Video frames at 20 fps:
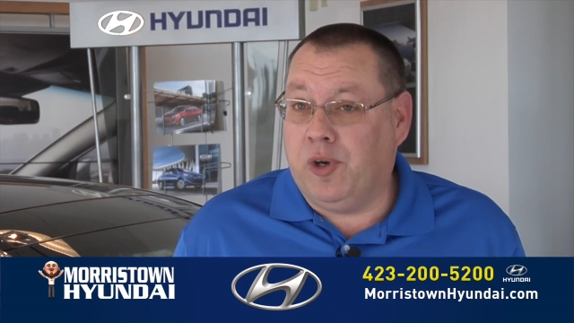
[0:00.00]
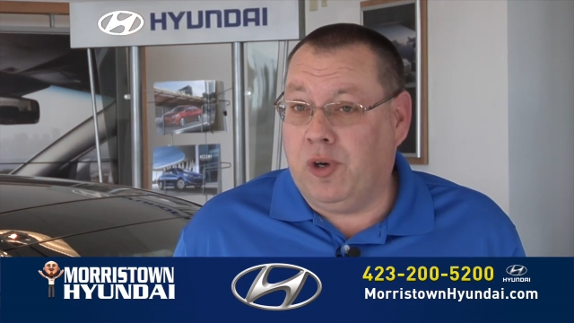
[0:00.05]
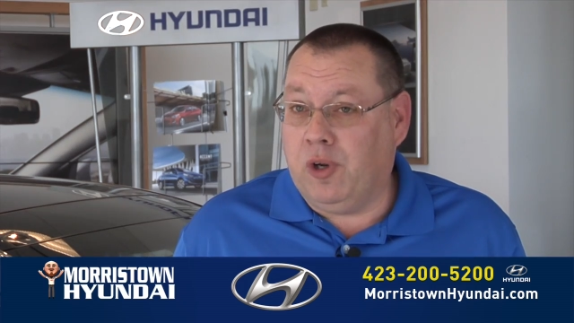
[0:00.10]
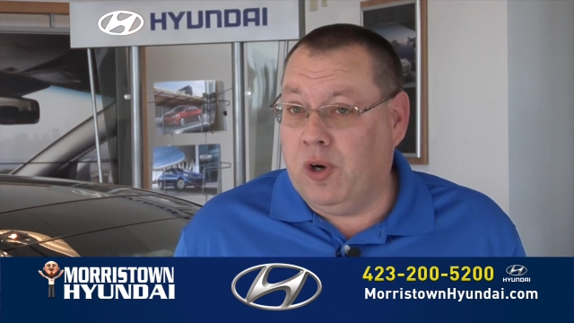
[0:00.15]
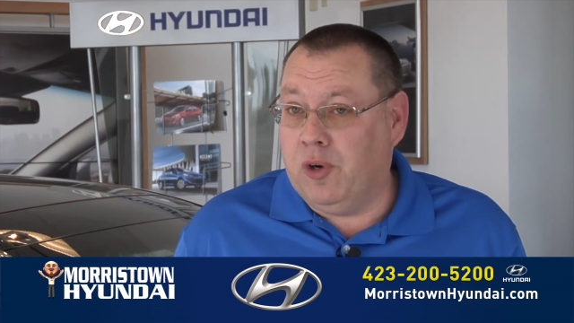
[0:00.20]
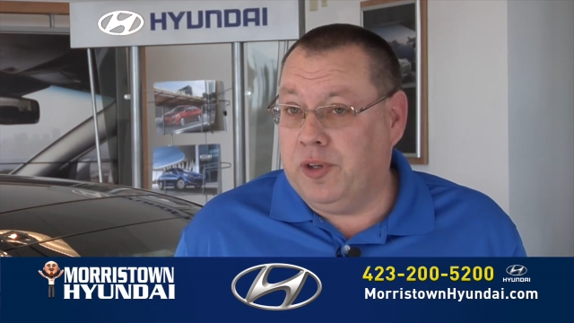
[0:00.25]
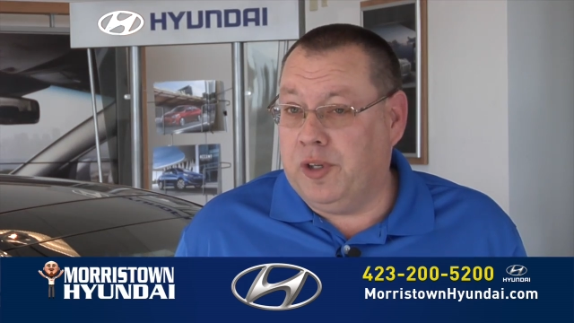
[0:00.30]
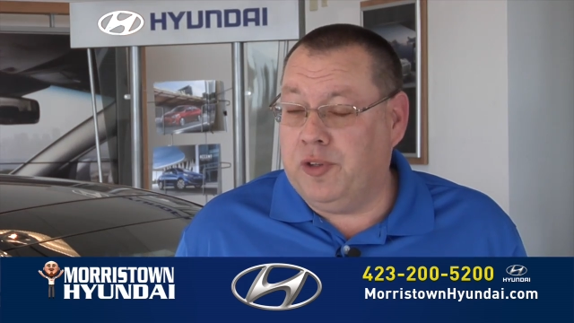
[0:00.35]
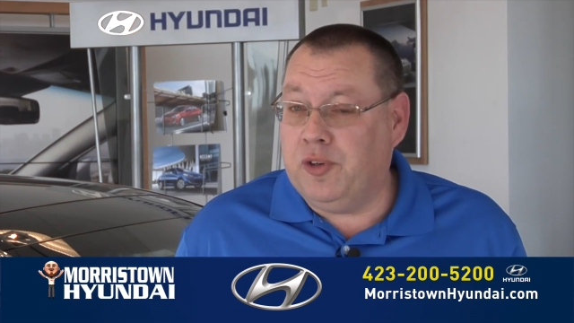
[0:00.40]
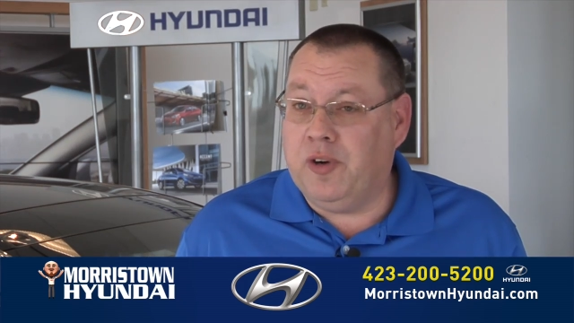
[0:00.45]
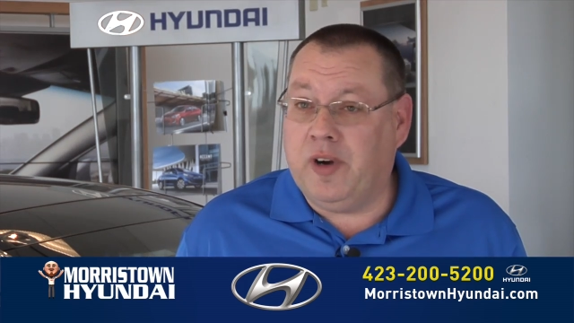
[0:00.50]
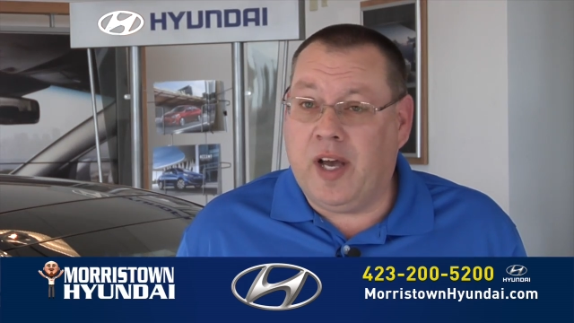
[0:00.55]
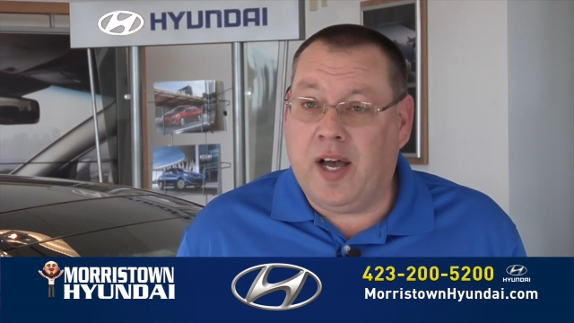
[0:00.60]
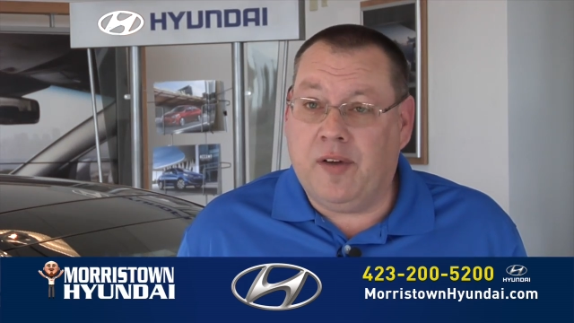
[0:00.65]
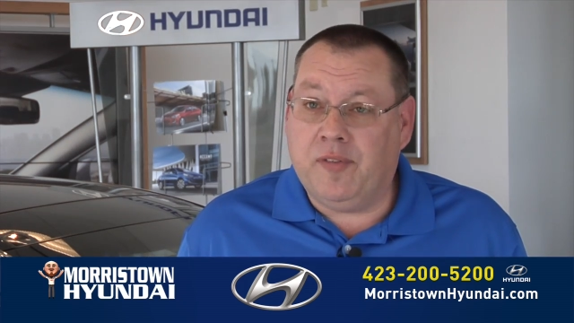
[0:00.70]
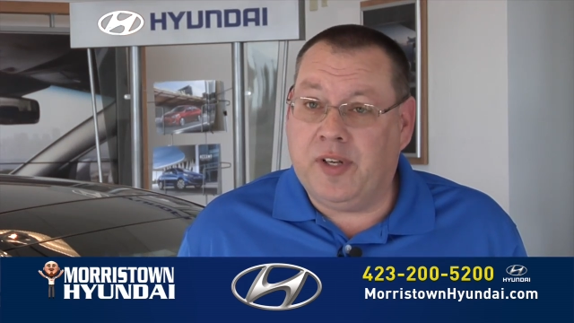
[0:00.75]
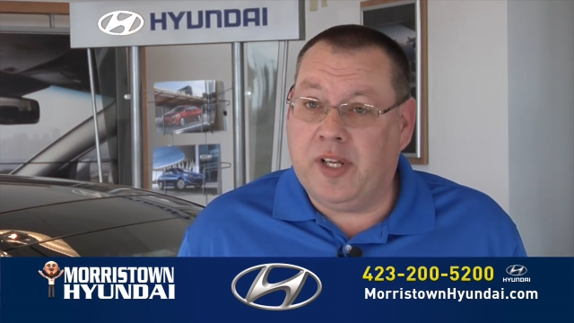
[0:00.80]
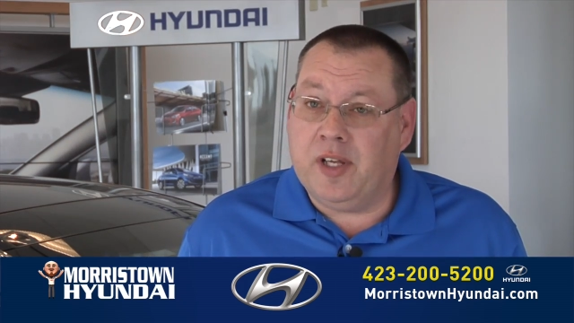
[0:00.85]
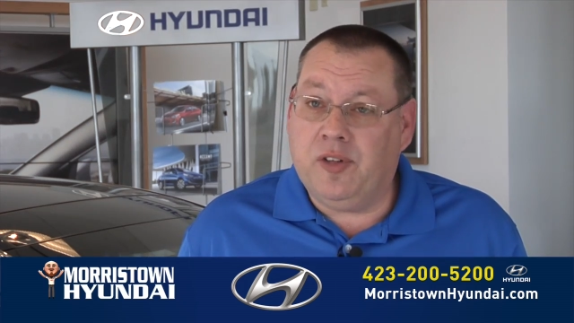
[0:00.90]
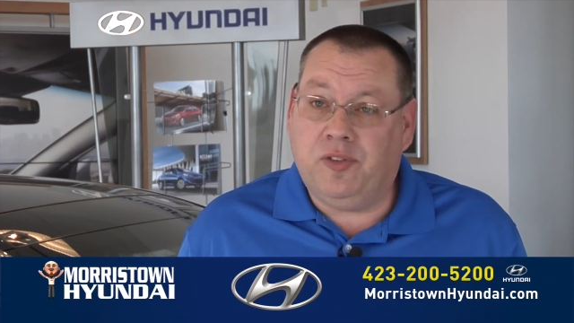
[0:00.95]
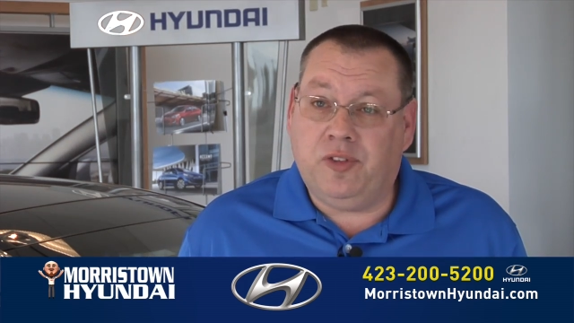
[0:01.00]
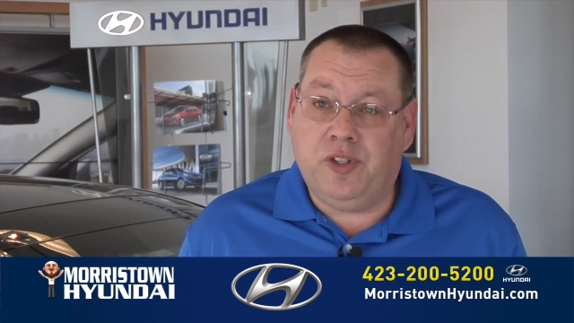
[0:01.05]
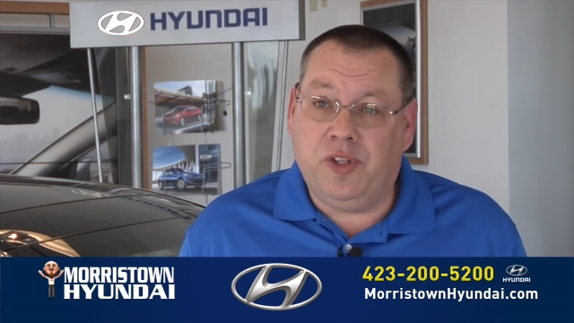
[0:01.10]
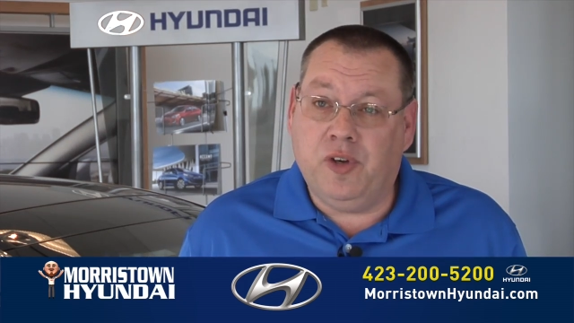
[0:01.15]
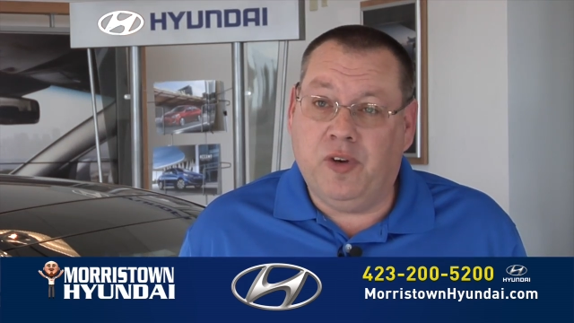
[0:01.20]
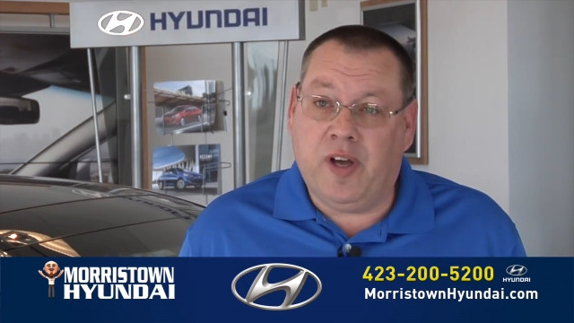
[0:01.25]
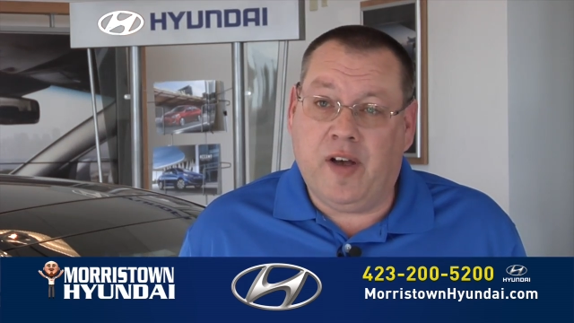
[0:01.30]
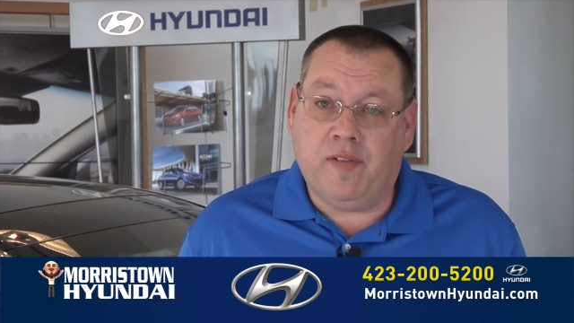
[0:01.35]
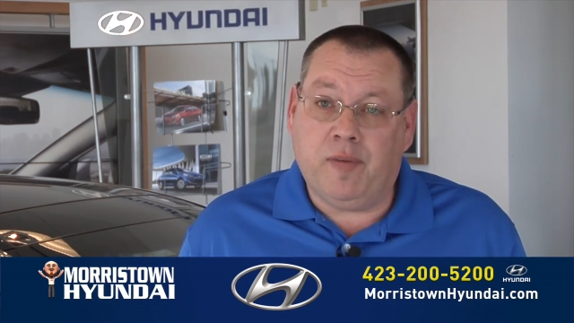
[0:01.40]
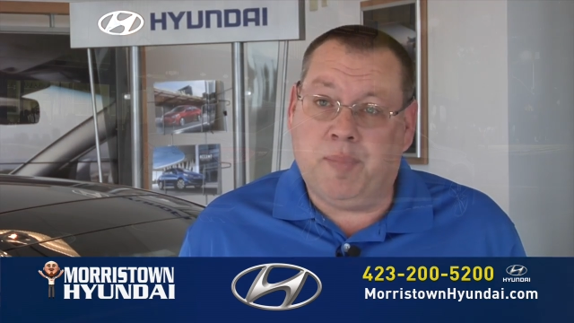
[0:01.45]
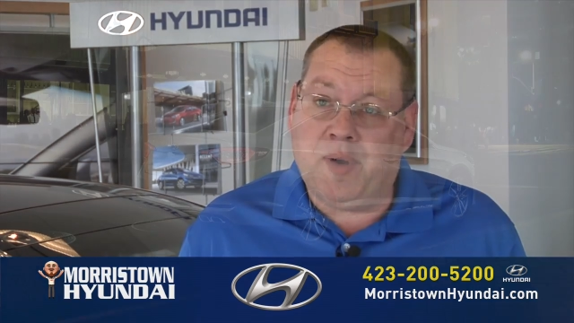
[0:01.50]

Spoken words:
loaded. You'll have an SE, you'll have a